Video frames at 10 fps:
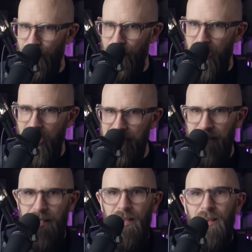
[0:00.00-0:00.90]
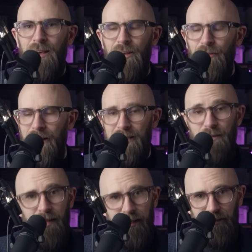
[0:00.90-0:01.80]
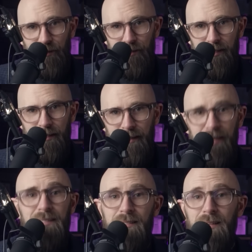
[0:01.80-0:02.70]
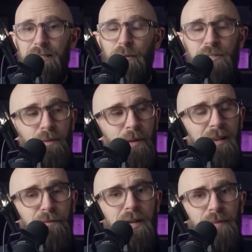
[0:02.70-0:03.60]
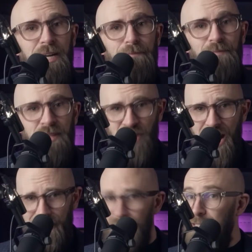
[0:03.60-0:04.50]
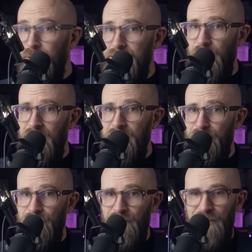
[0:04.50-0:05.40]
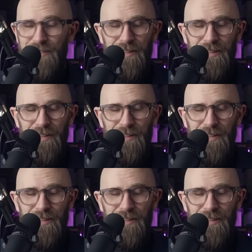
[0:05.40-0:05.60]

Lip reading: right? Well, that's what I thought. That is until I spoke to a pilot friend of mine. Jack is a fighter pilot. But